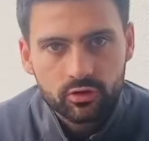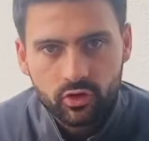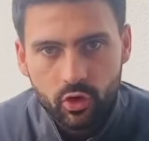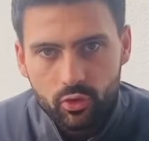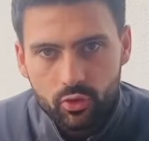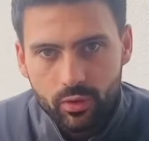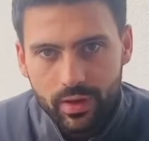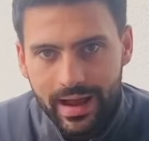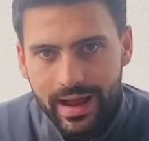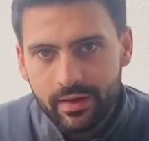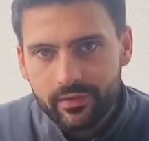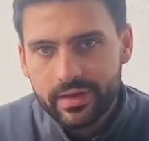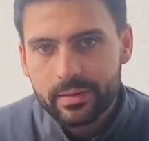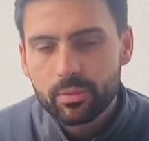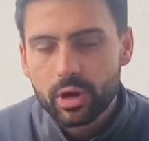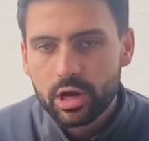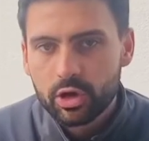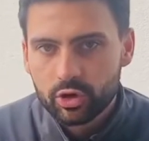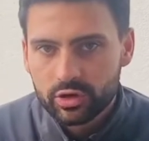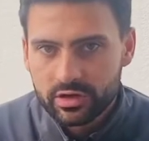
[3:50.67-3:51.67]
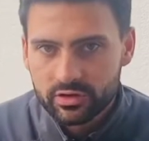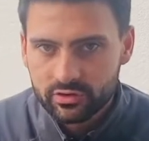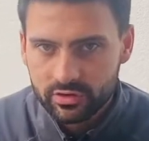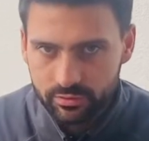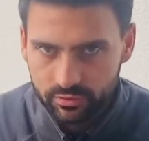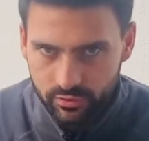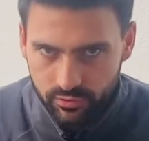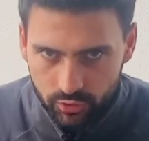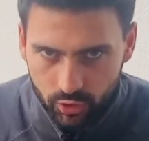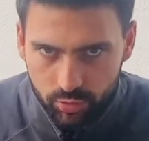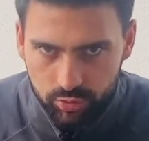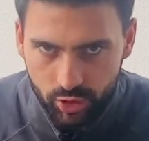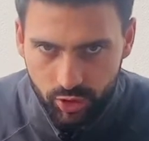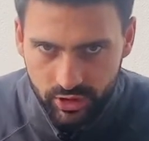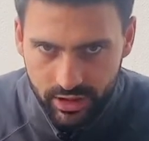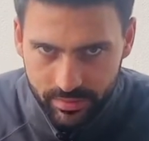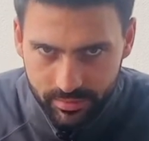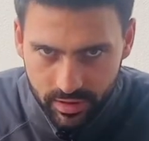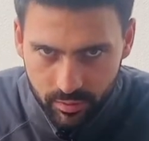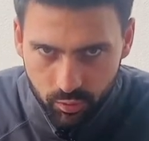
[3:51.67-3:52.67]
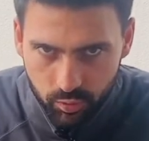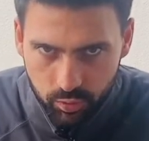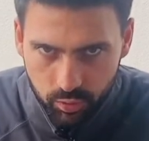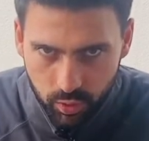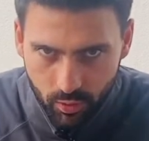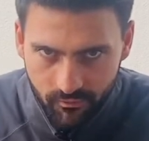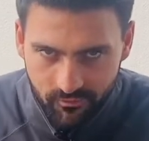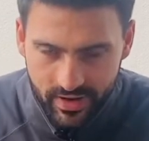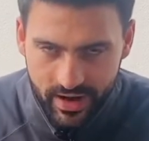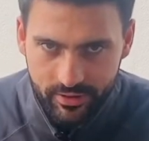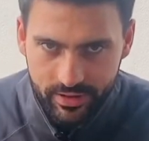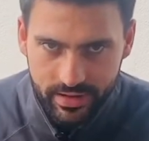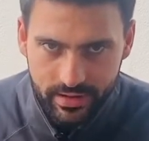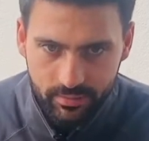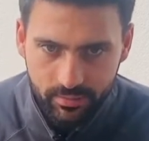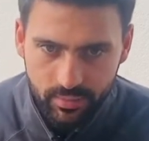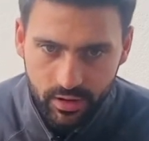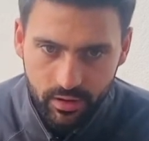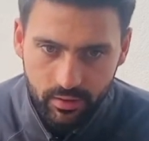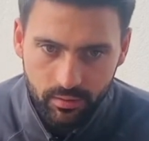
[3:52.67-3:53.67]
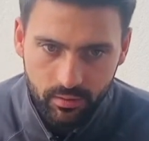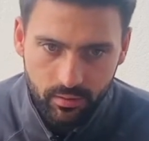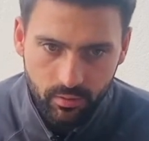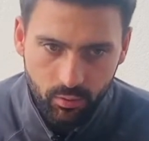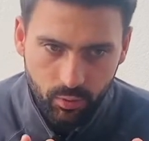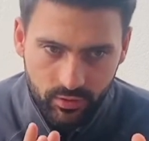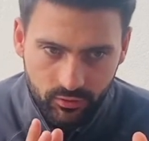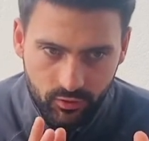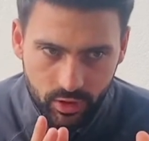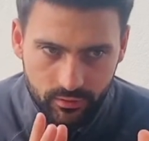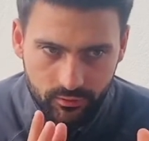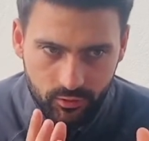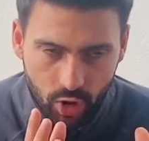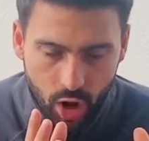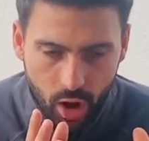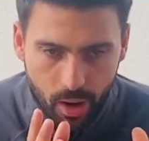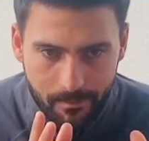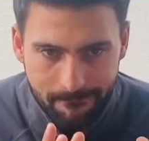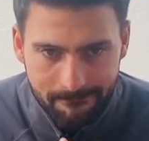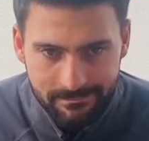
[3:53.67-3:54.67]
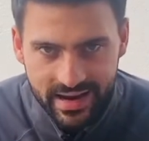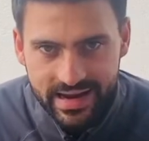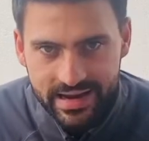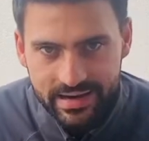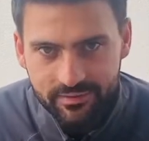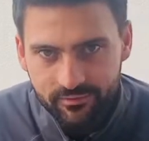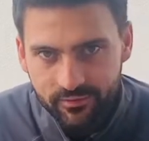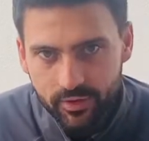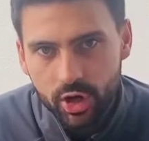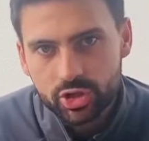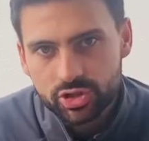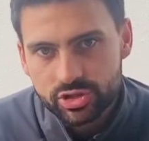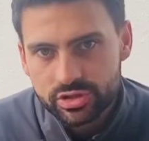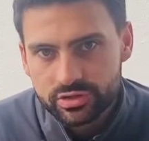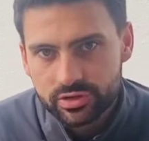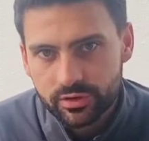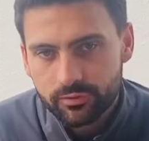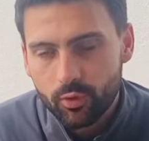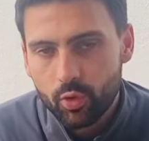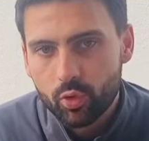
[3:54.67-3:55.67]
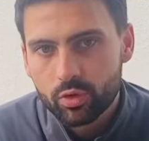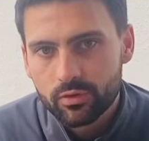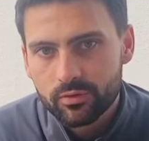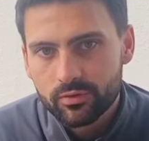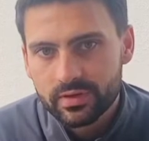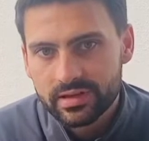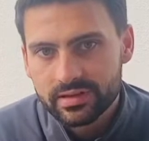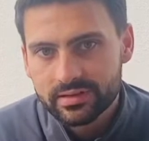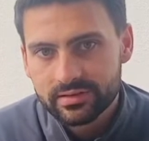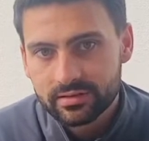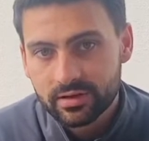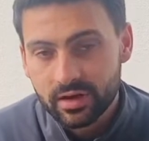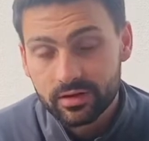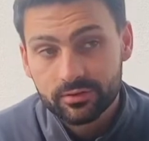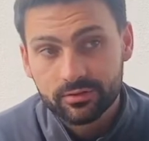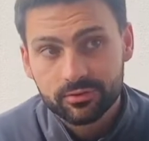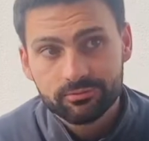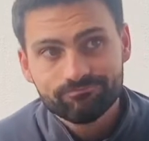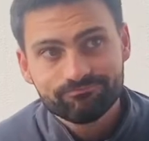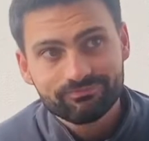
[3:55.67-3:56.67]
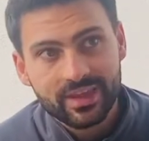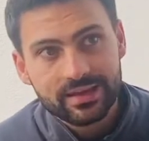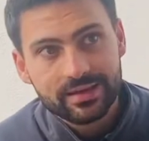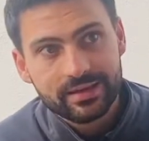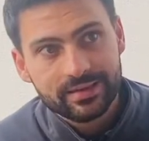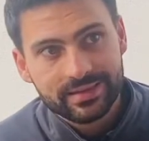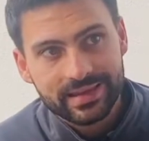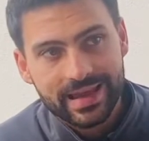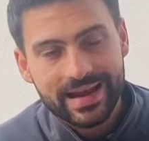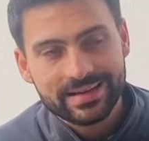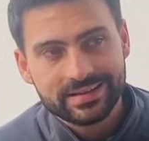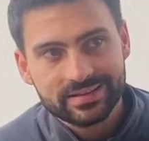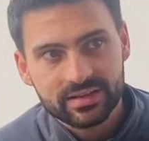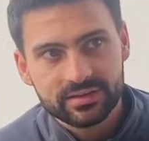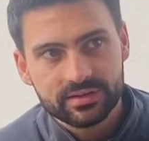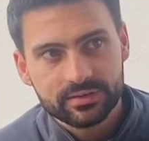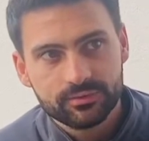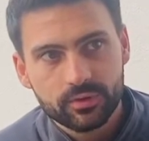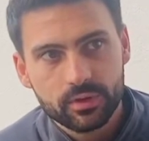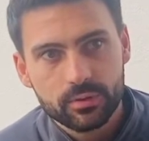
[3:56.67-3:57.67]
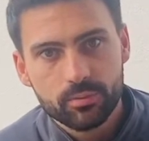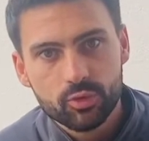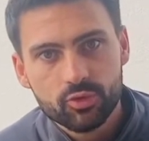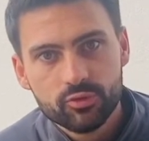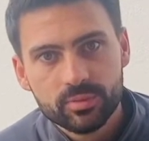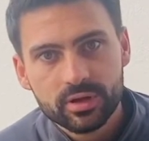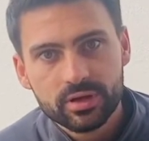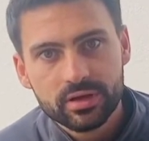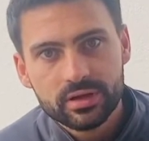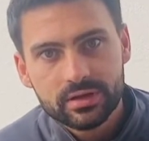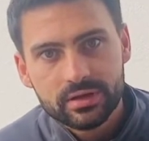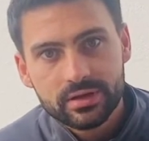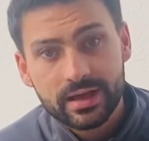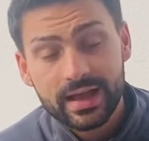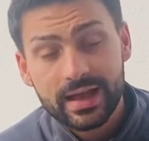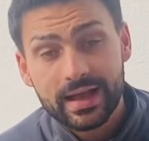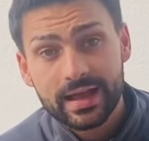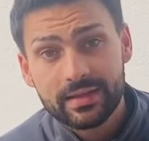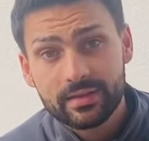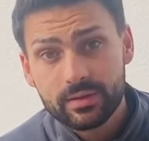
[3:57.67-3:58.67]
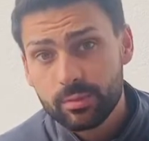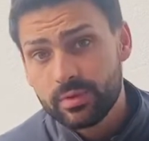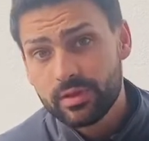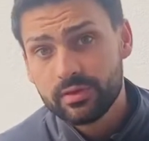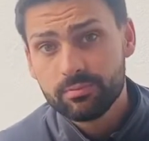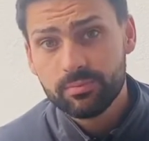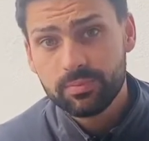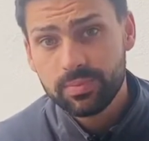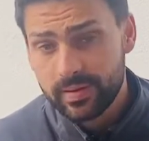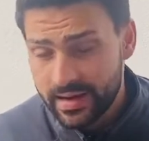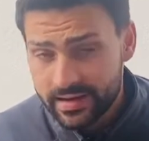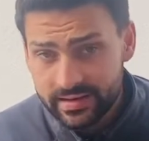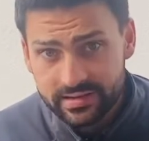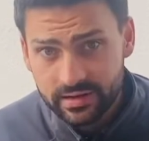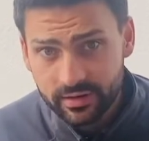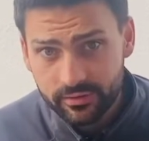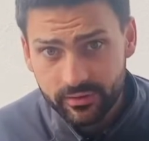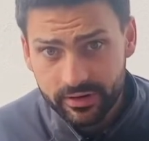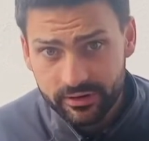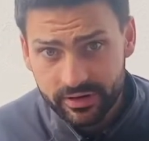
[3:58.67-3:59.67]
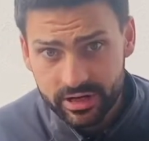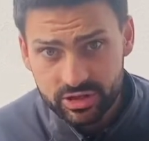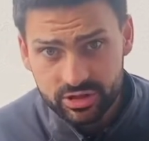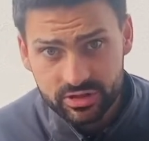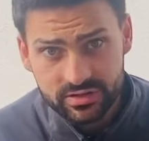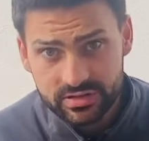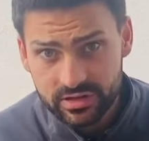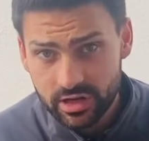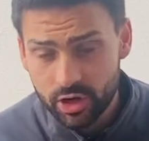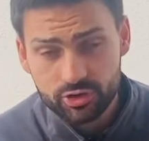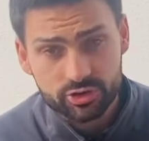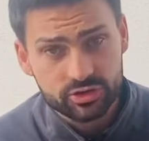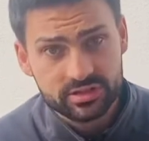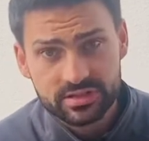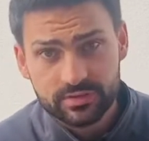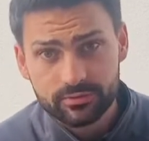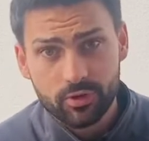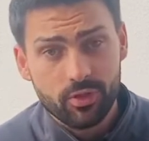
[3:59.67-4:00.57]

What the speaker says: So how they might look in terms of your programming will vary, but we've kind of got our main versions of all of these kind of the exercises for the movement, and then there's plenty of variations, hundreds if not